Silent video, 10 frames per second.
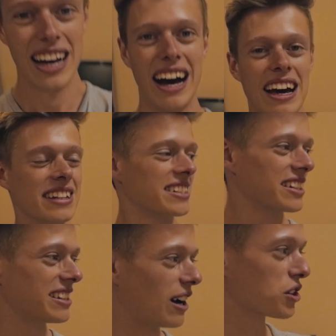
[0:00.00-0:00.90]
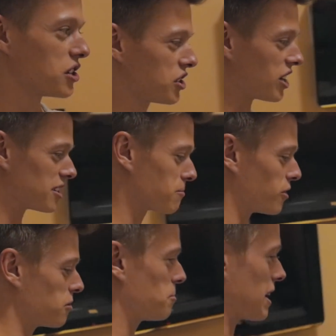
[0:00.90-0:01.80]
and now she just
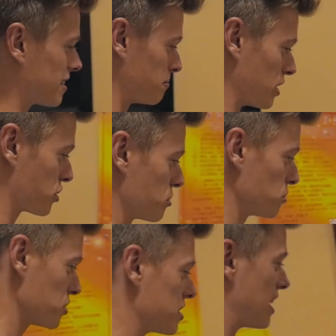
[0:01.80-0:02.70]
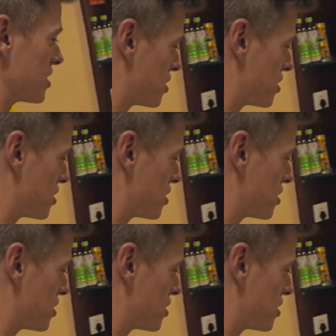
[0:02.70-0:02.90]
brought back my shoes and